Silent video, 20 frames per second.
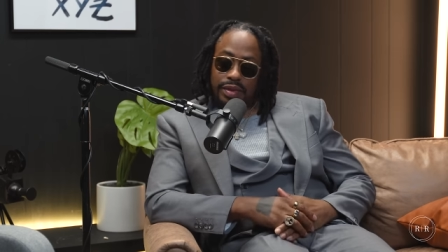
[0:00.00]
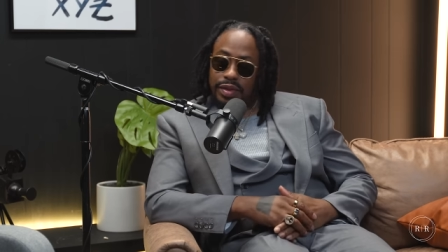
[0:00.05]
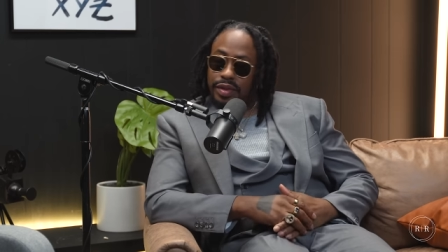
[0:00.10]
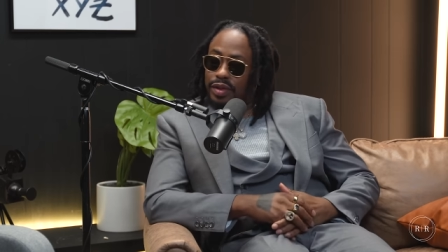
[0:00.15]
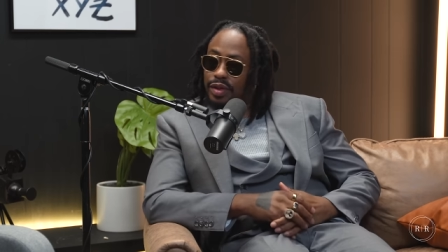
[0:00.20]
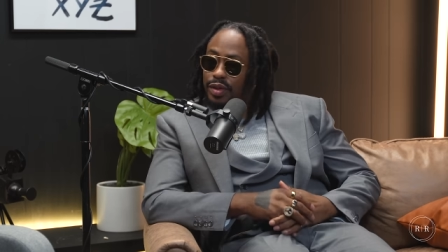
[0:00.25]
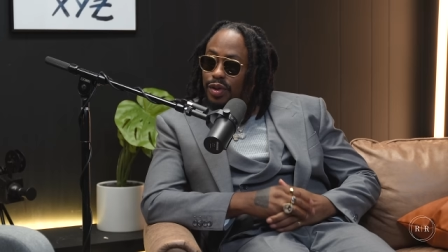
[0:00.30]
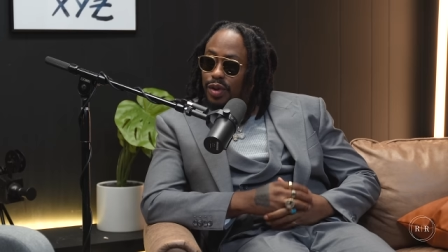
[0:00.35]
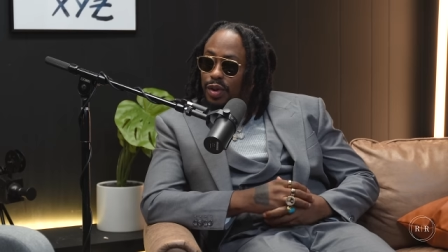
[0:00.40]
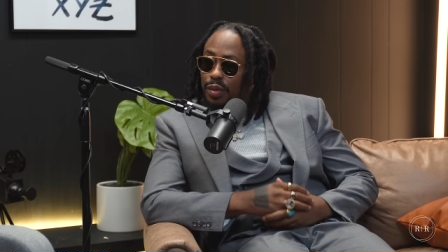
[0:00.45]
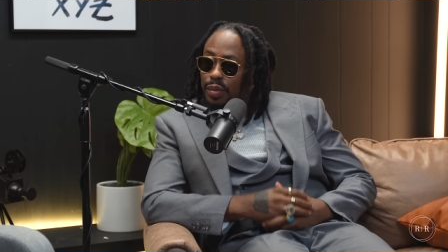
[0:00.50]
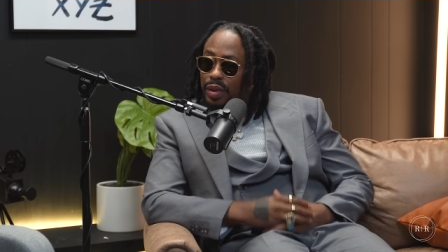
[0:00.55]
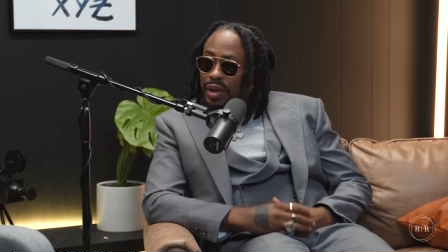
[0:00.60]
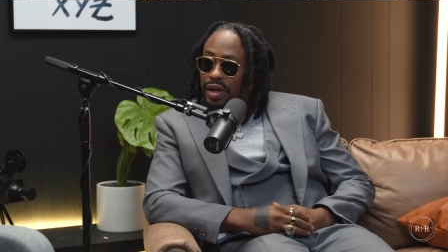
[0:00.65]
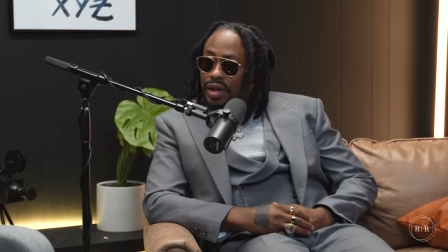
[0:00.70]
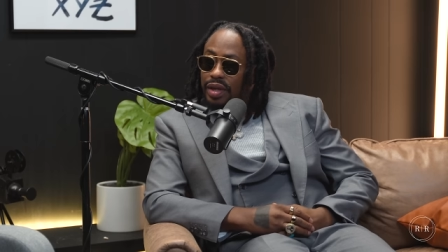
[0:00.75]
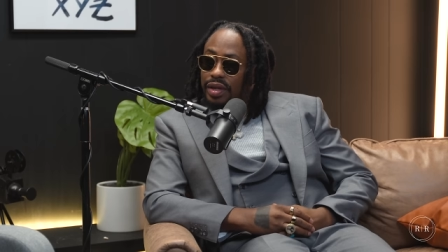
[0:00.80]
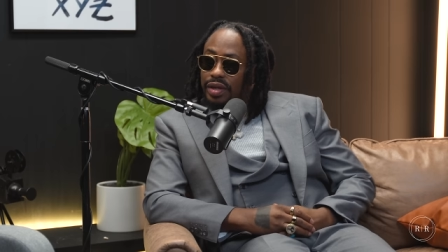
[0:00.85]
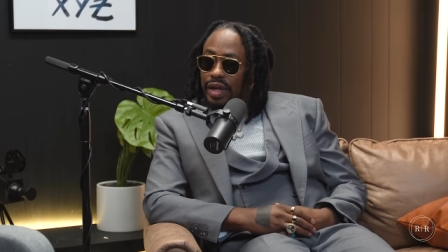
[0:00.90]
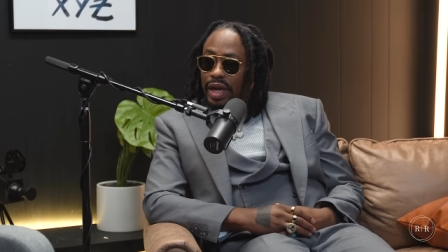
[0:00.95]
you know what I
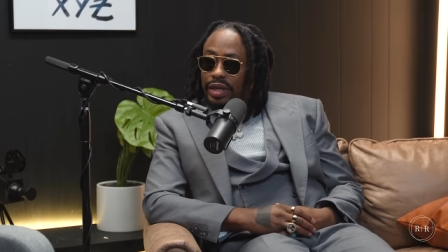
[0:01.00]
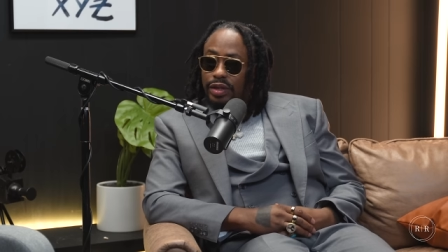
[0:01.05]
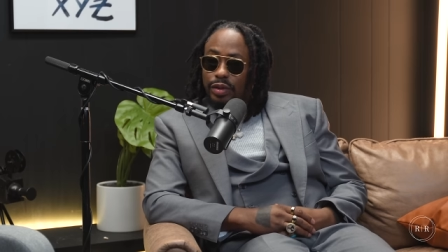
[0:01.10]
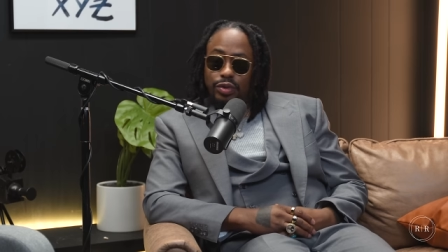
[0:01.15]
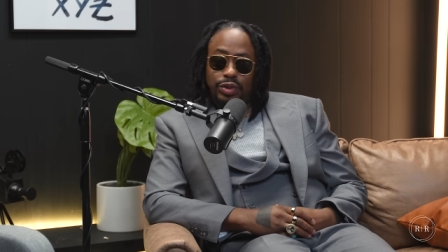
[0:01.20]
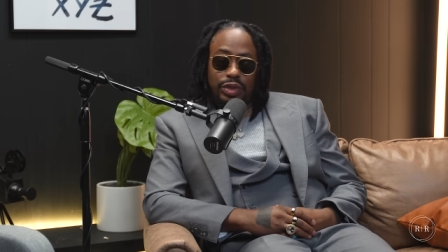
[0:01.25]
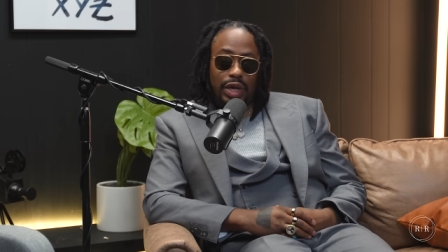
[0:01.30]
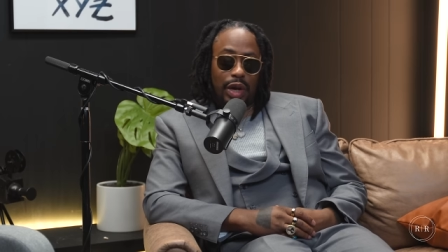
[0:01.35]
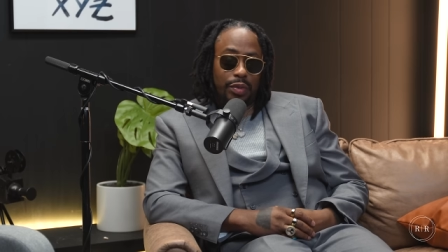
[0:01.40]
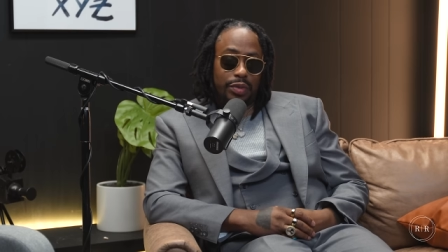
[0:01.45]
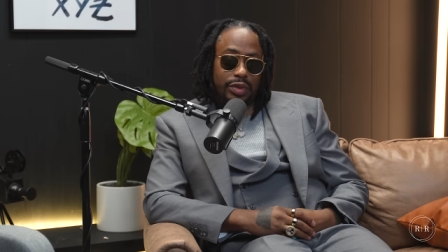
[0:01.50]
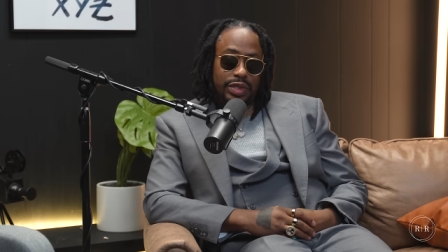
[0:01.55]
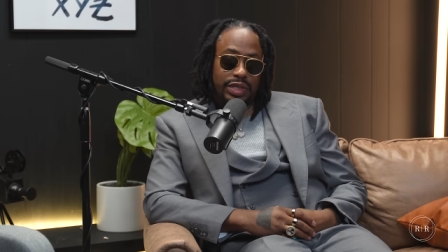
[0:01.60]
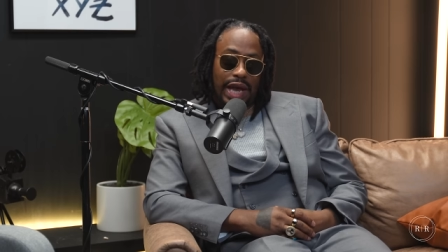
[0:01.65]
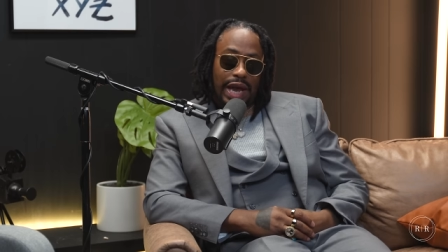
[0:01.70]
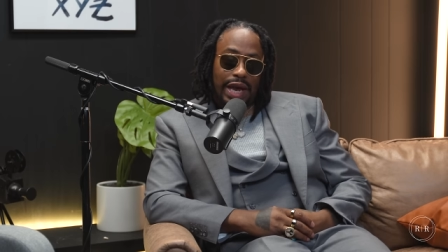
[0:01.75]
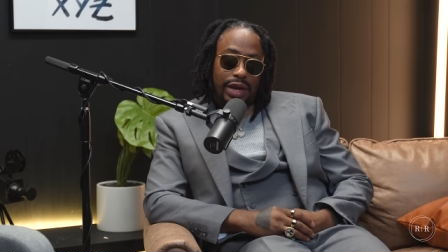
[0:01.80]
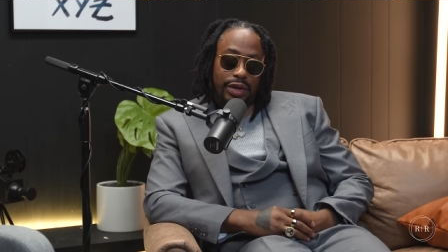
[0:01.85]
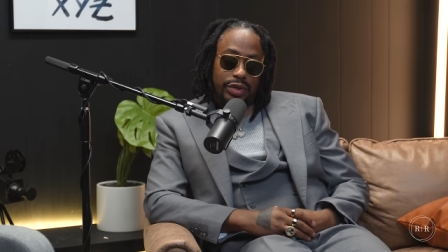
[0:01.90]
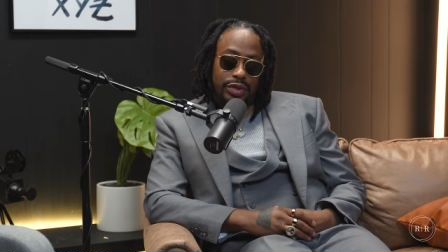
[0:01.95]
mean. Like those double
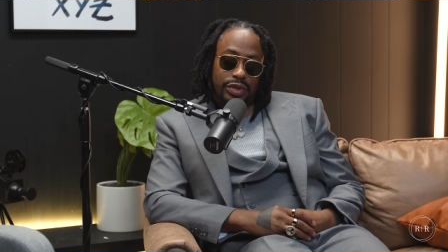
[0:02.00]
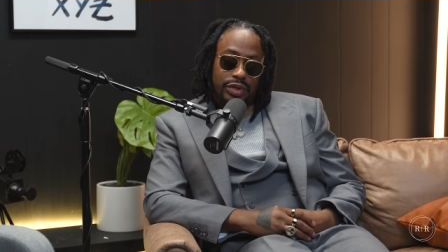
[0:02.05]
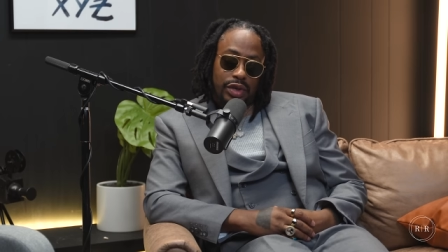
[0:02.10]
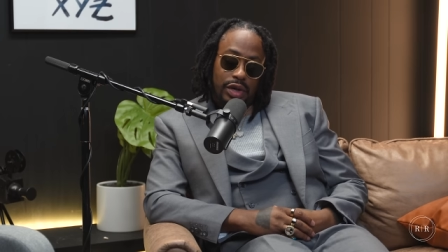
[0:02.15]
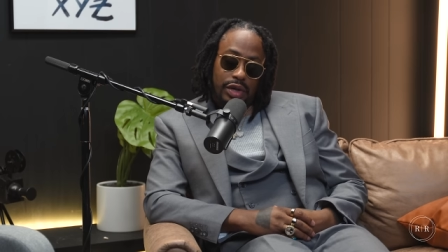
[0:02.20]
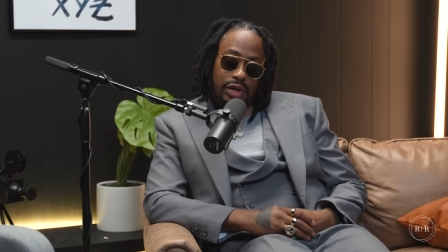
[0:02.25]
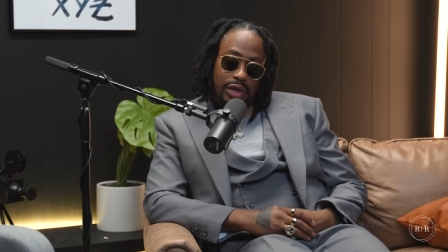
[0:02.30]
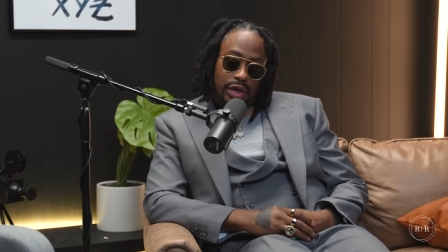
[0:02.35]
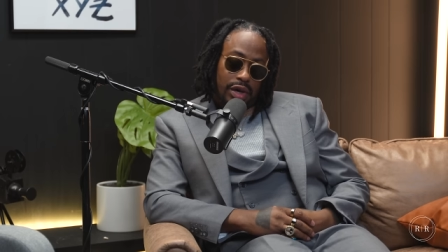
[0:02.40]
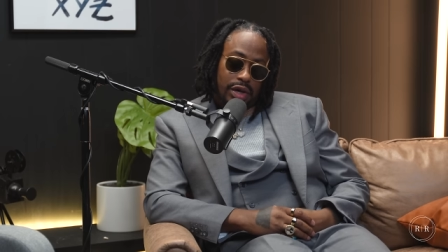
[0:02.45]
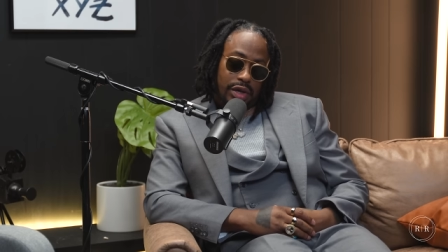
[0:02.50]
standards are